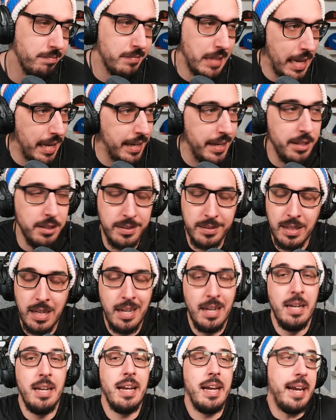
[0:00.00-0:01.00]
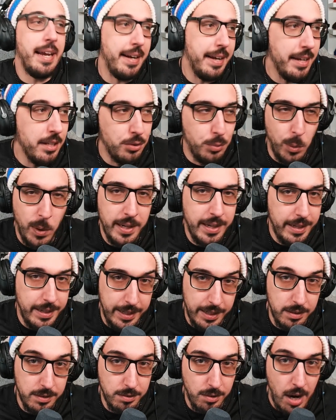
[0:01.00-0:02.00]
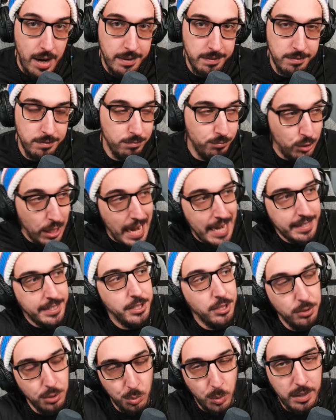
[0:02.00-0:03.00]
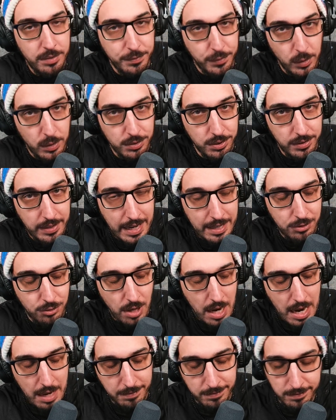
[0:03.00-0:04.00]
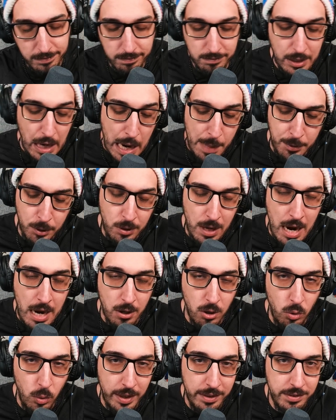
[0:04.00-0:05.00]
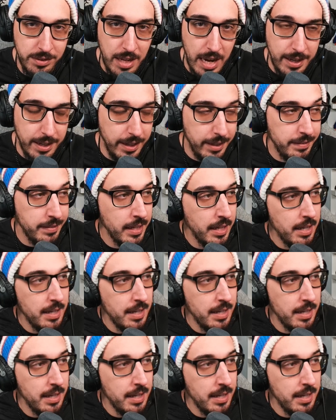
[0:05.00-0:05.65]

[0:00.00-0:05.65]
it is what it is, right? Jack Hughes went first in that drop. Puckdoku went second.